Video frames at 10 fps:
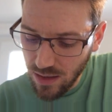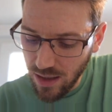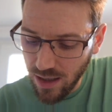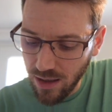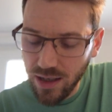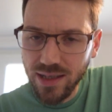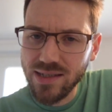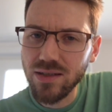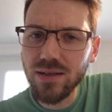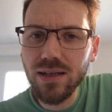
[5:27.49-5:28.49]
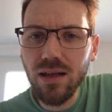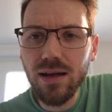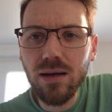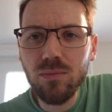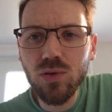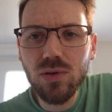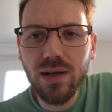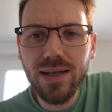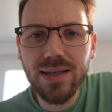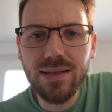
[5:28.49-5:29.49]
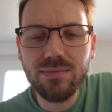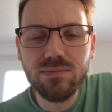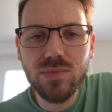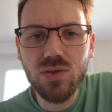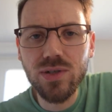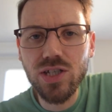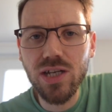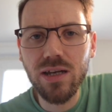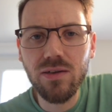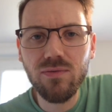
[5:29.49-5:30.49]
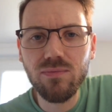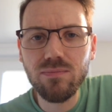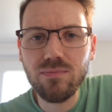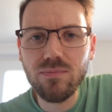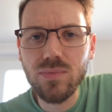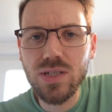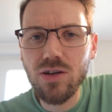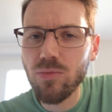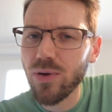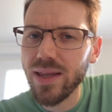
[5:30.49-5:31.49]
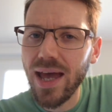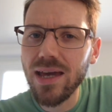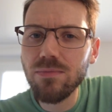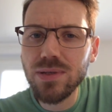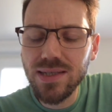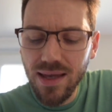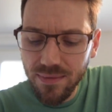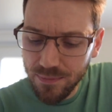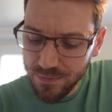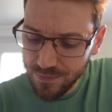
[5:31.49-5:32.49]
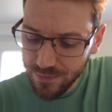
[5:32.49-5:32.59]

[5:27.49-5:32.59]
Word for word: uh, and it's looking like I'm more likely to achieve 0.8%